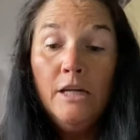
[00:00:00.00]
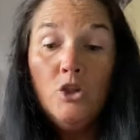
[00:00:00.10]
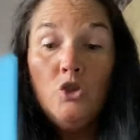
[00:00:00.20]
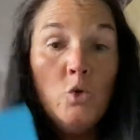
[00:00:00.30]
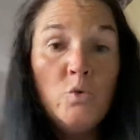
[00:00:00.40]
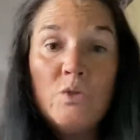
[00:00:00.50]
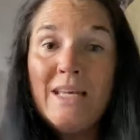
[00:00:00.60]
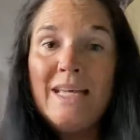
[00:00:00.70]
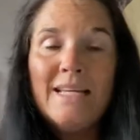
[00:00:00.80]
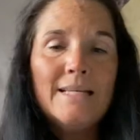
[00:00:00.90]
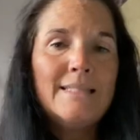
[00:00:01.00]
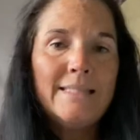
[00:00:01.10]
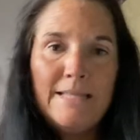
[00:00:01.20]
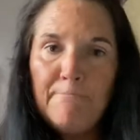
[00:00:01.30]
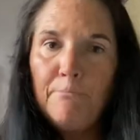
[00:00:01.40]
using
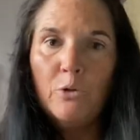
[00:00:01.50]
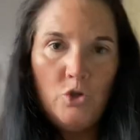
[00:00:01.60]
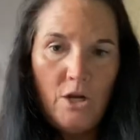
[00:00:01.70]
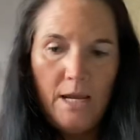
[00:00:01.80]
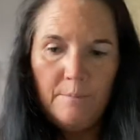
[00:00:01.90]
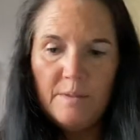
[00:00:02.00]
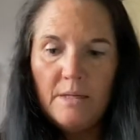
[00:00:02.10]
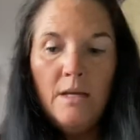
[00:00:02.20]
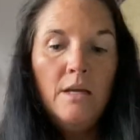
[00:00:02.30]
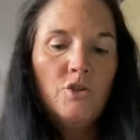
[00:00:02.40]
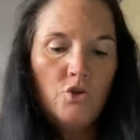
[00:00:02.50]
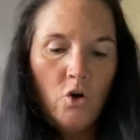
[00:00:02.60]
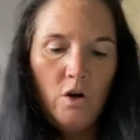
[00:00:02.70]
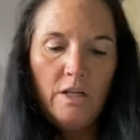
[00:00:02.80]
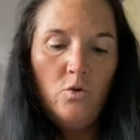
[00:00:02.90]
simple shapes,
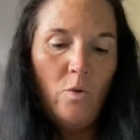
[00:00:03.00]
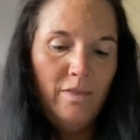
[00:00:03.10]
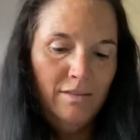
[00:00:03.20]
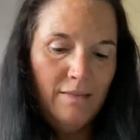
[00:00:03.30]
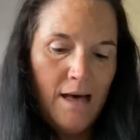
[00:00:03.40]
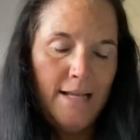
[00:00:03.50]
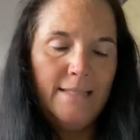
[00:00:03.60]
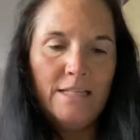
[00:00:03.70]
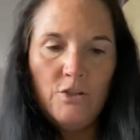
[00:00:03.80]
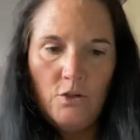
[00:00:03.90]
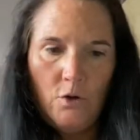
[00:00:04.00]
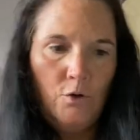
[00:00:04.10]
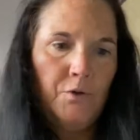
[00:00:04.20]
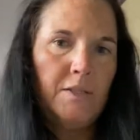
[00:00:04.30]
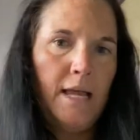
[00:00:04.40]
starting with lines and
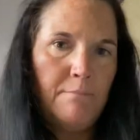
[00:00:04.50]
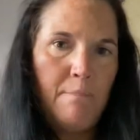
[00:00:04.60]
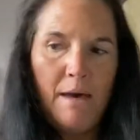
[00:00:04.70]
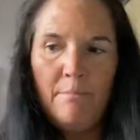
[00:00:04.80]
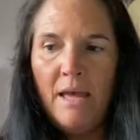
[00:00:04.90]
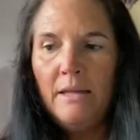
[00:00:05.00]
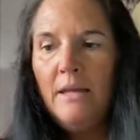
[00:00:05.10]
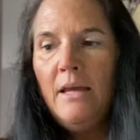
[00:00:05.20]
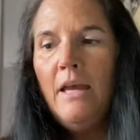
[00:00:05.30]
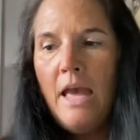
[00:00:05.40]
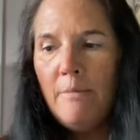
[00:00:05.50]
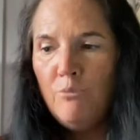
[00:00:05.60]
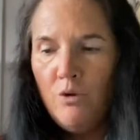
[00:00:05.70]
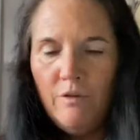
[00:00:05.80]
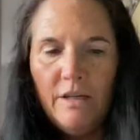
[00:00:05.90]
circles like Map-Man and
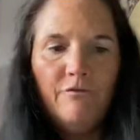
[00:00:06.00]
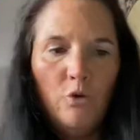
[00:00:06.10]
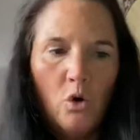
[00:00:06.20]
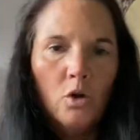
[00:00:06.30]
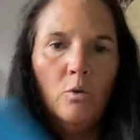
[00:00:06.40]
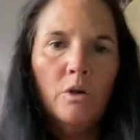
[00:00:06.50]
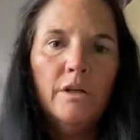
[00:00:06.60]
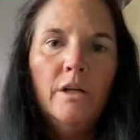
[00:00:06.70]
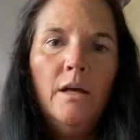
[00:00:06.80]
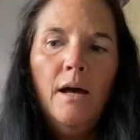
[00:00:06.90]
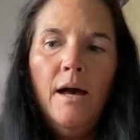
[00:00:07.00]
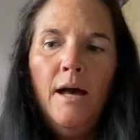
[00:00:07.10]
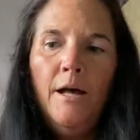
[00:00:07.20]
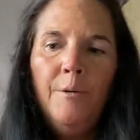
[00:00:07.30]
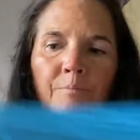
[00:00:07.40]
moving forward
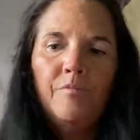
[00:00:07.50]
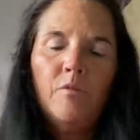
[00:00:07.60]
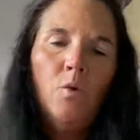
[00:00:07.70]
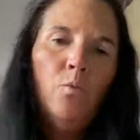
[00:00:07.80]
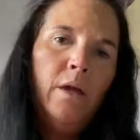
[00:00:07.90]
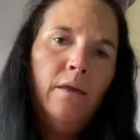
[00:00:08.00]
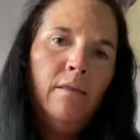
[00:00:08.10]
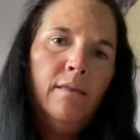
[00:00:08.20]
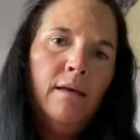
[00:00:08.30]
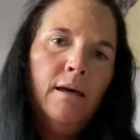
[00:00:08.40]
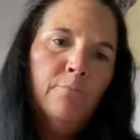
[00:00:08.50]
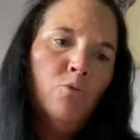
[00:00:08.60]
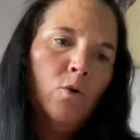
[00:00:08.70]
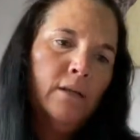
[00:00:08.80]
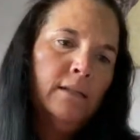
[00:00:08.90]
with
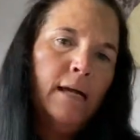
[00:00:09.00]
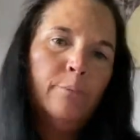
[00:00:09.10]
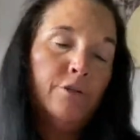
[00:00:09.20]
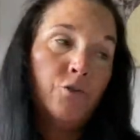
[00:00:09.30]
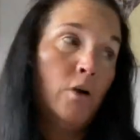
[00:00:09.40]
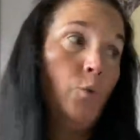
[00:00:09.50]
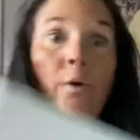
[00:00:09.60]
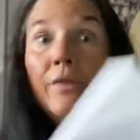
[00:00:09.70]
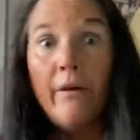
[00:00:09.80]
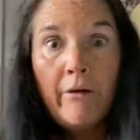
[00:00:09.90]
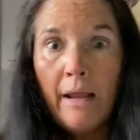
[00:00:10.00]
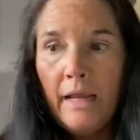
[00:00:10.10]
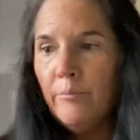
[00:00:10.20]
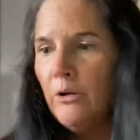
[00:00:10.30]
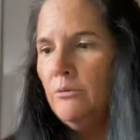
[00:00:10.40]
more elaborate drawing when they're
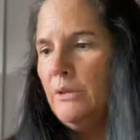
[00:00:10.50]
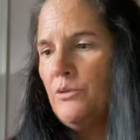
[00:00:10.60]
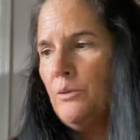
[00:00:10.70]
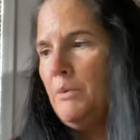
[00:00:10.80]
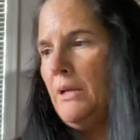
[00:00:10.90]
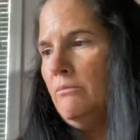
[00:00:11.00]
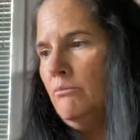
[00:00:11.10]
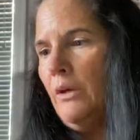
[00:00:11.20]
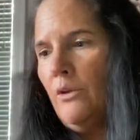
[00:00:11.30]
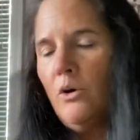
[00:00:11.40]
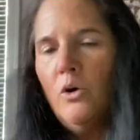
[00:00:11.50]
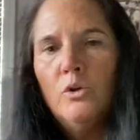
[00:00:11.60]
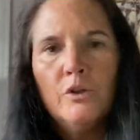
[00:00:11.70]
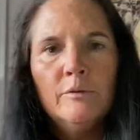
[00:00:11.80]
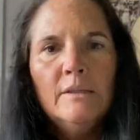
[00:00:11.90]
able, which will be when they're
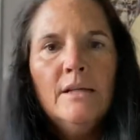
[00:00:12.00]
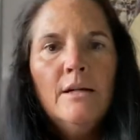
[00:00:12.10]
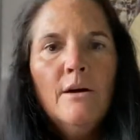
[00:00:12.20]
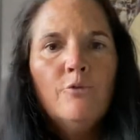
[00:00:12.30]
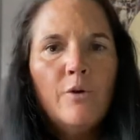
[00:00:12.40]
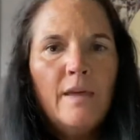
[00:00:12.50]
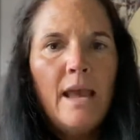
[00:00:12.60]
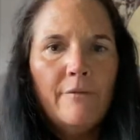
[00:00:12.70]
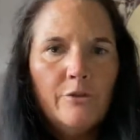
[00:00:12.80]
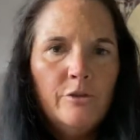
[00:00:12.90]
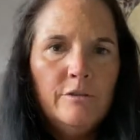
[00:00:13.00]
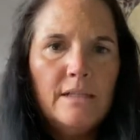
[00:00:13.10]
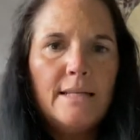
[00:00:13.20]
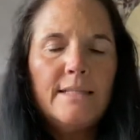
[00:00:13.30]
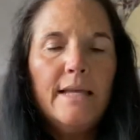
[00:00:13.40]
older. For the afternoon
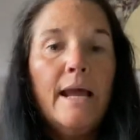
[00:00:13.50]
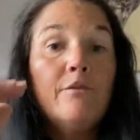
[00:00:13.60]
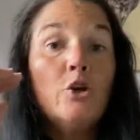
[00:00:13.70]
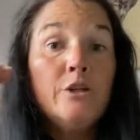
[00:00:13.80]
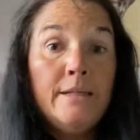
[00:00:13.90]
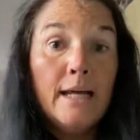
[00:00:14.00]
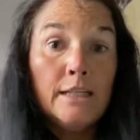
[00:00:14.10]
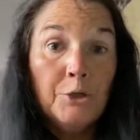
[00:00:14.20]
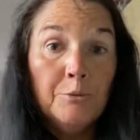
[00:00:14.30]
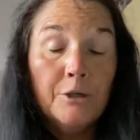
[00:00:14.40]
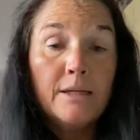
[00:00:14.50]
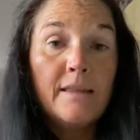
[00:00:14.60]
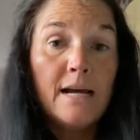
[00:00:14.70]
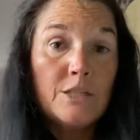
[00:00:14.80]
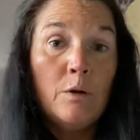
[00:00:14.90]
class, they have their yellow book.
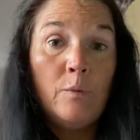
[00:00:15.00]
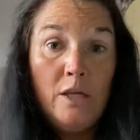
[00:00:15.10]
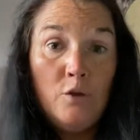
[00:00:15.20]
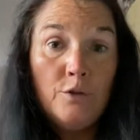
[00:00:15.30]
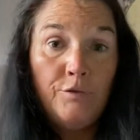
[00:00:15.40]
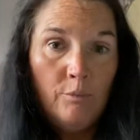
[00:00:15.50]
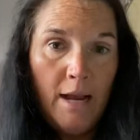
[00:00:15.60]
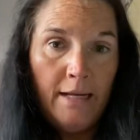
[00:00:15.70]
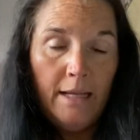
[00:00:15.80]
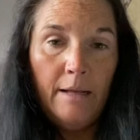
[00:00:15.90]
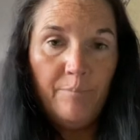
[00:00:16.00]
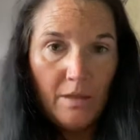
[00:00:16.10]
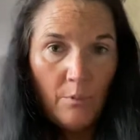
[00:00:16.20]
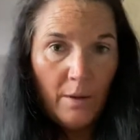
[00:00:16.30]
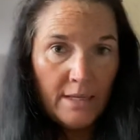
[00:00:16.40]
That's what we use for writing.
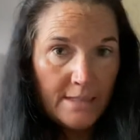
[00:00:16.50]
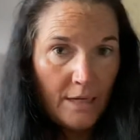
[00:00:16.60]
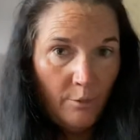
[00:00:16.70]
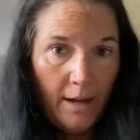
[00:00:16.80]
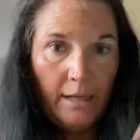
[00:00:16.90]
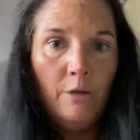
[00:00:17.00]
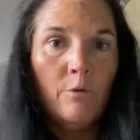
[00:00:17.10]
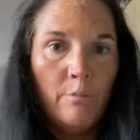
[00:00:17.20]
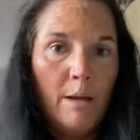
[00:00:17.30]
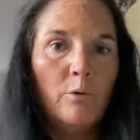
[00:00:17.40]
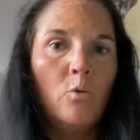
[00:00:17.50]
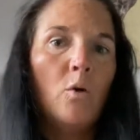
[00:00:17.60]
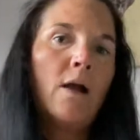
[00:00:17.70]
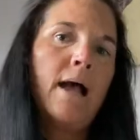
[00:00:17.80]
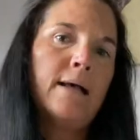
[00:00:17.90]
And when I say writing, remember,
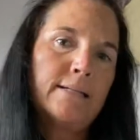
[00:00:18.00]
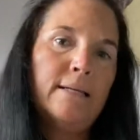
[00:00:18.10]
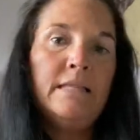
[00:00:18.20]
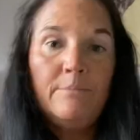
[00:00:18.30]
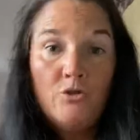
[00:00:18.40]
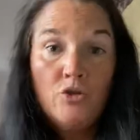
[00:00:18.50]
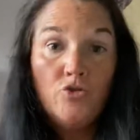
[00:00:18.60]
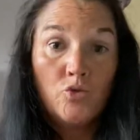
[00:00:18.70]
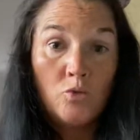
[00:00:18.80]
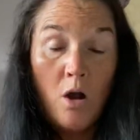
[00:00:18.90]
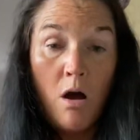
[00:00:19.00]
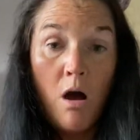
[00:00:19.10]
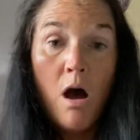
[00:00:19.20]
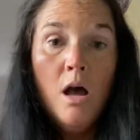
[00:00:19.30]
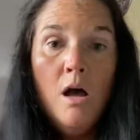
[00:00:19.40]
we're asking them to
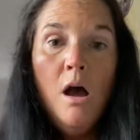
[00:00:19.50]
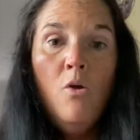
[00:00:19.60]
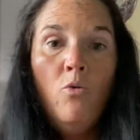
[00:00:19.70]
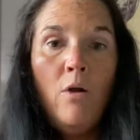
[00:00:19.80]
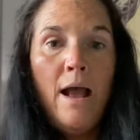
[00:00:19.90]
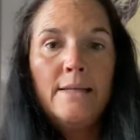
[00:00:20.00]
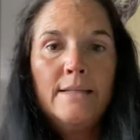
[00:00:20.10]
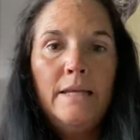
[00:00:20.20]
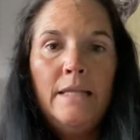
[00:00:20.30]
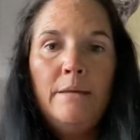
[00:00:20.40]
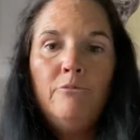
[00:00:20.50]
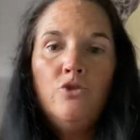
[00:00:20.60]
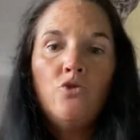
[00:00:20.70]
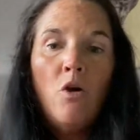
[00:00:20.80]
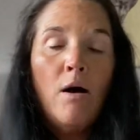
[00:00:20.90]
draw. We're asking them to
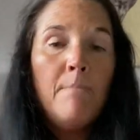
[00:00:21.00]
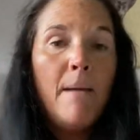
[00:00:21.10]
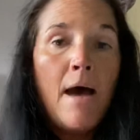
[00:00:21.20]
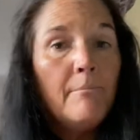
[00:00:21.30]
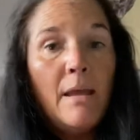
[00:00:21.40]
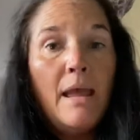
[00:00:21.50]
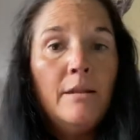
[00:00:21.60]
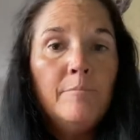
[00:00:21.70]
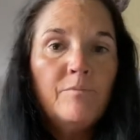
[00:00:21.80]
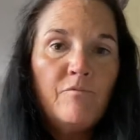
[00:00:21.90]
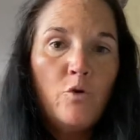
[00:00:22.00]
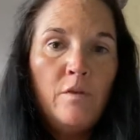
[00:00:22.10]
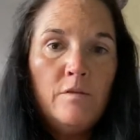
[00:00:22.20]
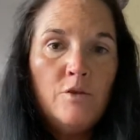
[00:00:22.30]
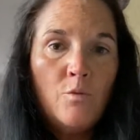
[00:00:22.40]
draw a Map-Man
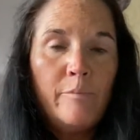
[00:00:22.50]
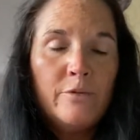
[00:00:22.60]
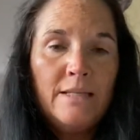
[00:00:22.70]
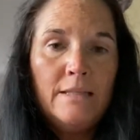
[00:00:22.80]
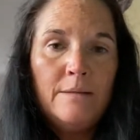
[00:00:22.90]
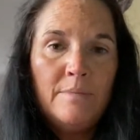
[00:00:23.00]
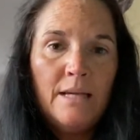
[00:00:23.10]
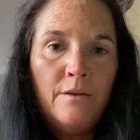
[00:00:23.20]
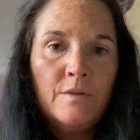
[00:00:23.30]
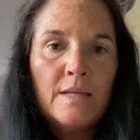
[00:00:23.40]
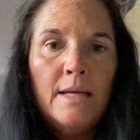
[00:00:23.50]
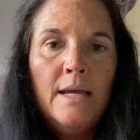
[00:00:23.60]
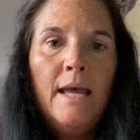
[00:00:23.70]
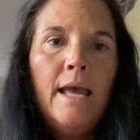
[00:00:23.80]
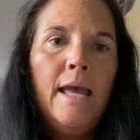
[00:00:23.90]
to represent themselves
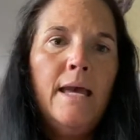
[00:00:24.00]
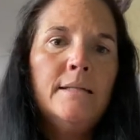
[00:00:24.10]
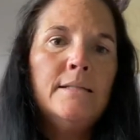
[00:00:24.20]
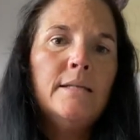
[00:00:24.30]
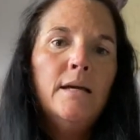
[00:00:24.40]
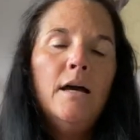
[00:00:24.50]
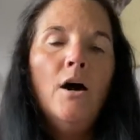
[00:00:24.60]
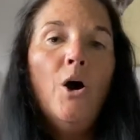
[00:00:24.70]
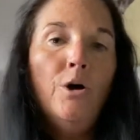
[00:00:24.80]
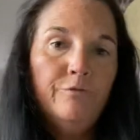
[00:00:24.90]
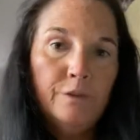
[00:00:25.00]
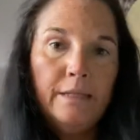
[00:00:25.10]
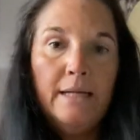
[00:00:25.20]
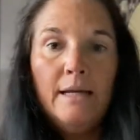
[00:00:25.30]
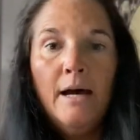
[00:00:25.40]
and
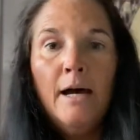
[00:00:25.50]
hopefully